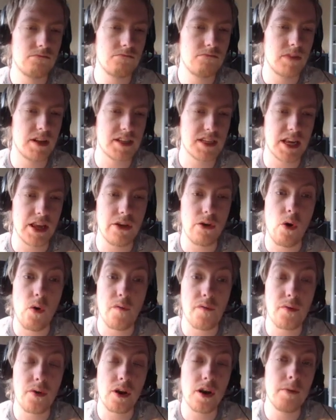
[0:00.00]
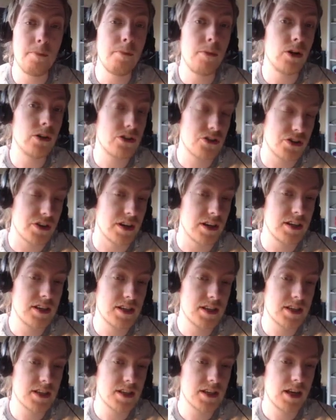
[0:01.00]
let's say, you offer on a
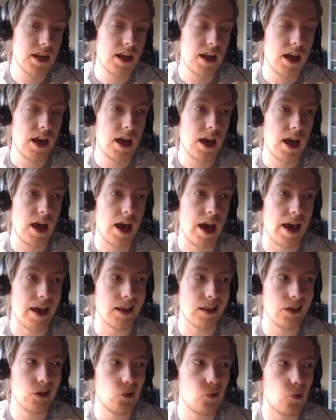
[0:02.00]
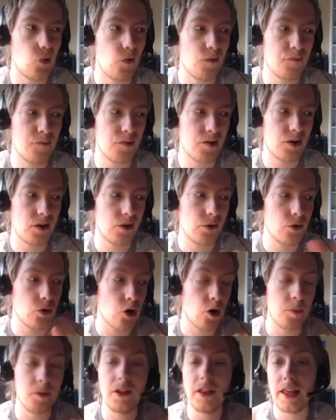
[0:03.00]
Moltres and you offer a
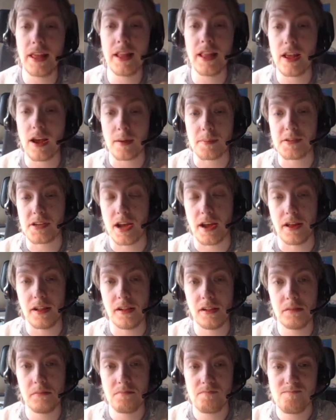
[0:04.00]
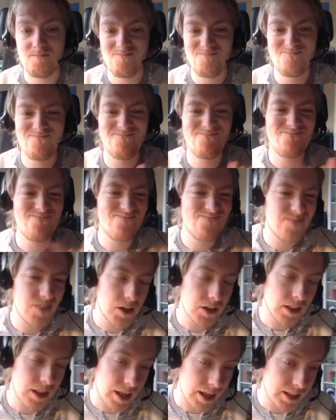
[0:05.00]
normal Helioptile,
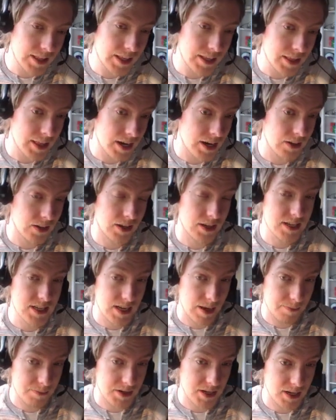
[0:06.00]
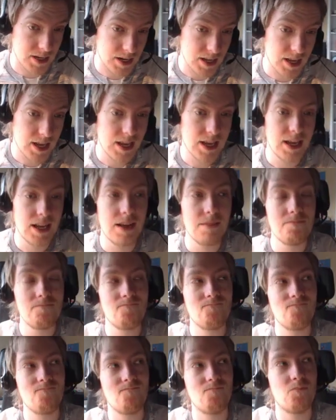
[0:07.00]
not likely that I'll accept it.
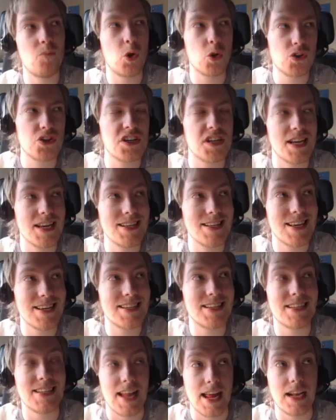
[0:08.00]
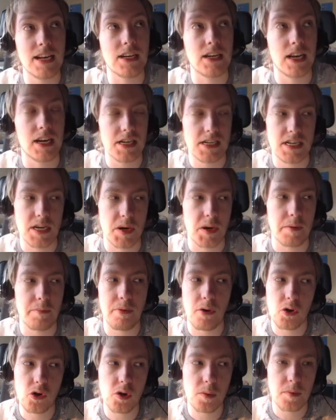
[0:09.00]
Moltres is a standard legendary
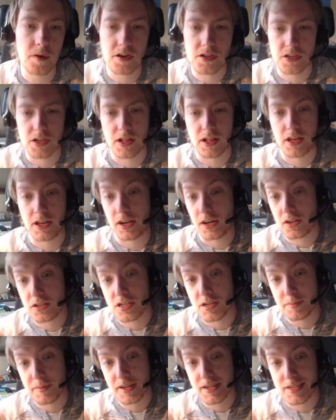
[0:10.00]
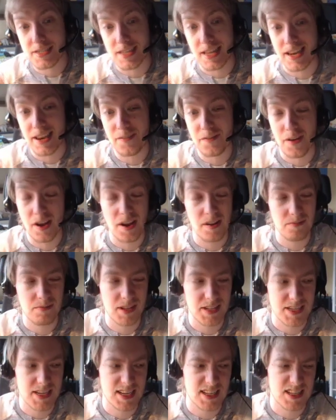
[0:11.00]
Pokemon, it's not like an Ultra Beast, and if
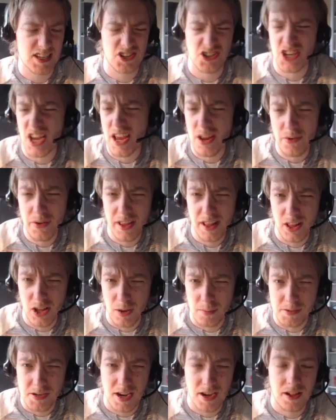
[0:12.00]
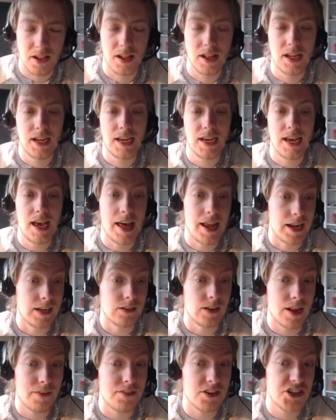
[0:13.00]
let's say it's a Shadow Helioptile, and I
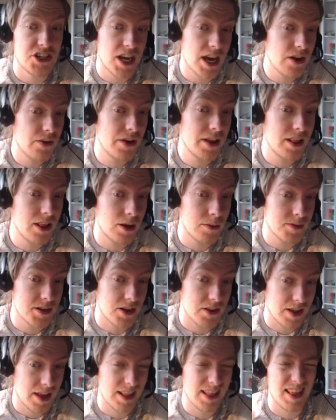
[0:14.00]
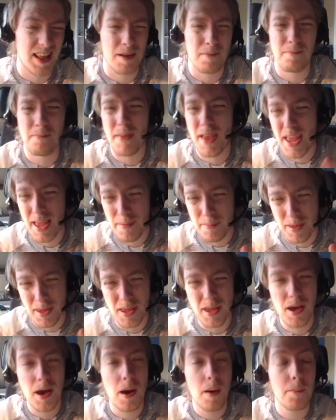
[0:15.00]
don't have a Shadow Helioptile yet, then
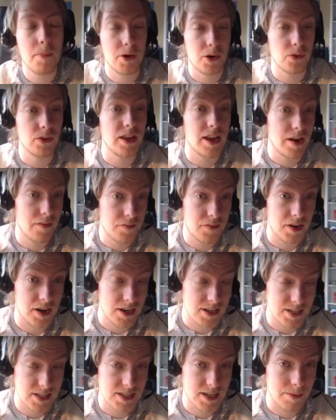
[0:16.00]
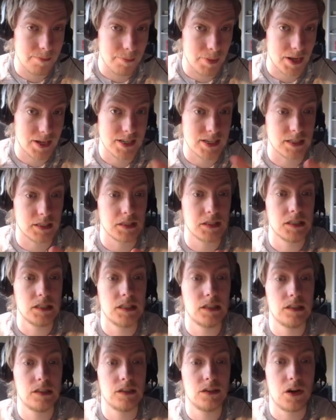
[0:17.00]
maybe, but only if there isn't a better
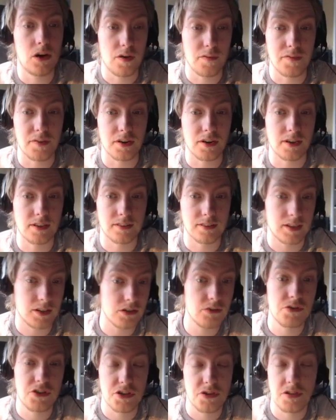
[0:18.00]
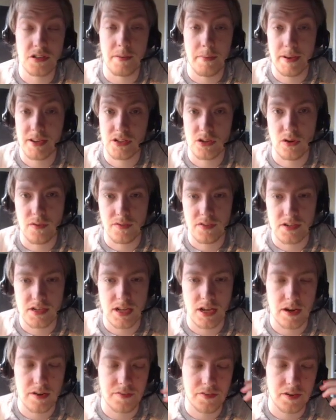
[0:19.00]
offer, because I do choose the best offers
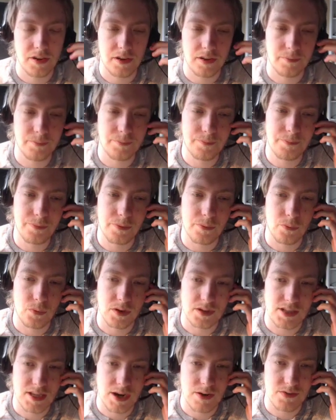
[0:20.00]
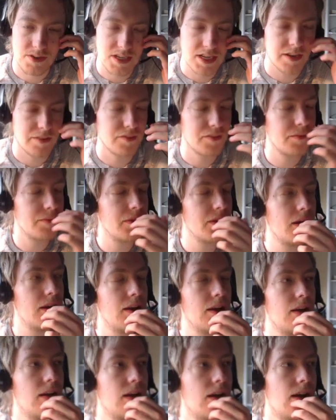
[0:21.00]
out of the ones that I receive.
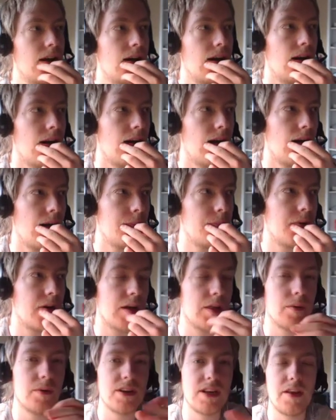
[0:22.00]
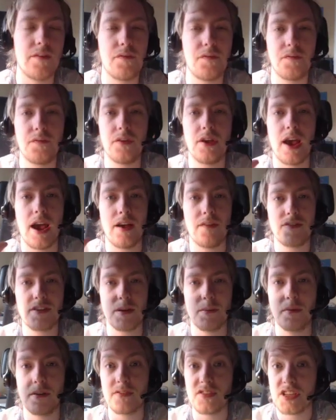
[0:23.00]
But otherwise, if you have
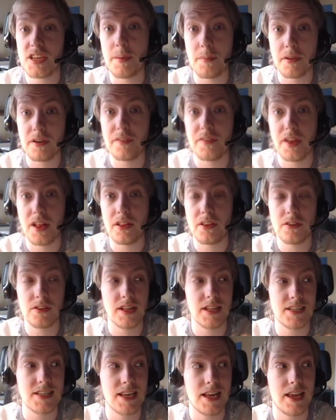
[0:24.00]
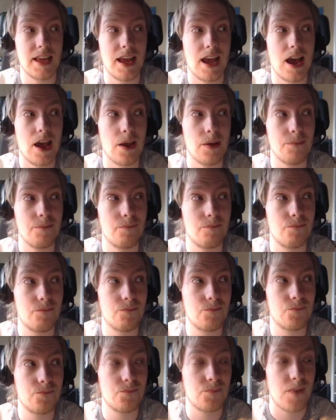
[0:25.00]
something of similar value, let's say I
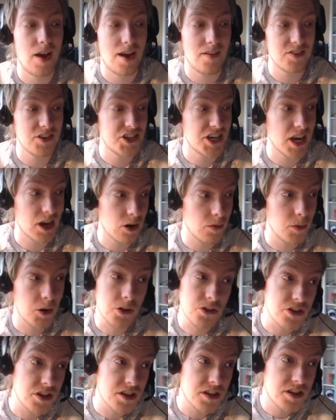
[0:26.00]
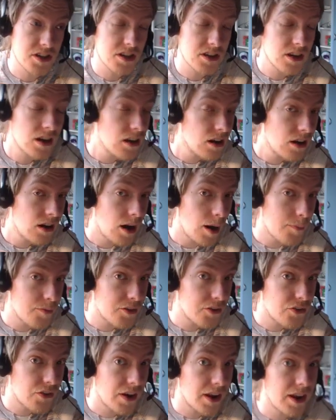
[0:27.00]
have a Shadow Moltres up for
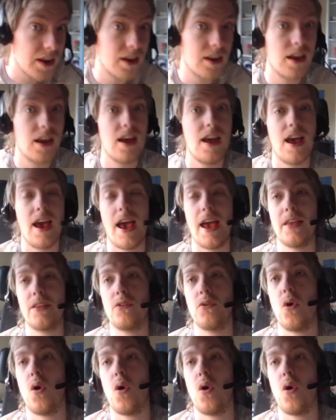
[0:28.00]
trade, and you